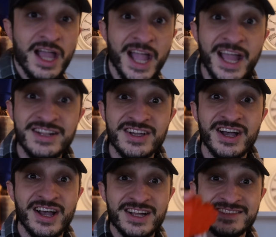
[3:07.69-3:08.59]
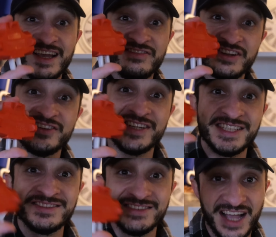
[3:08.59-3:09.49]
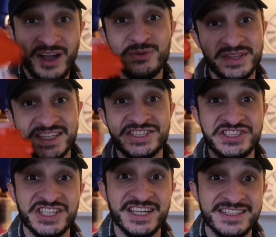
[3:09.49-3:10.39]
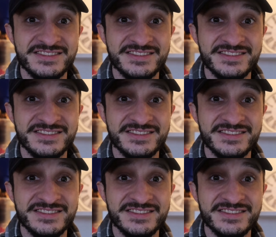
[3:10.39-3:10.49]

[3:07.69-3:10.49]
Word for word: And uh, definitely not with this shit.